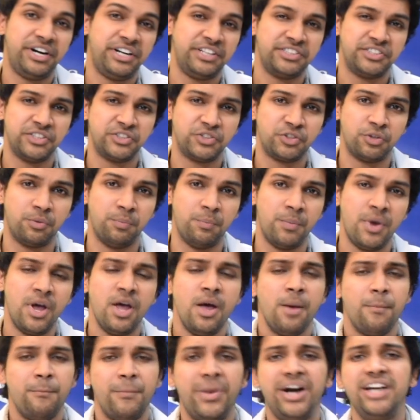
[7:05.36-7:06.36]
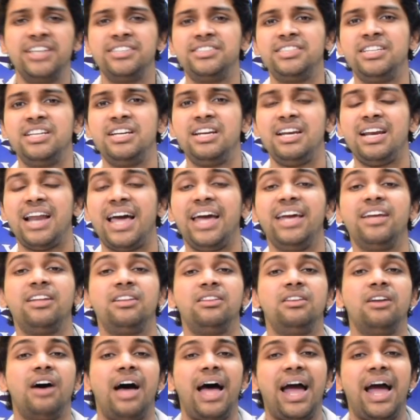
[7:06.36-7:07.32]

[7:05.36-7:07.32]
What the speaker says: system. Medicine like the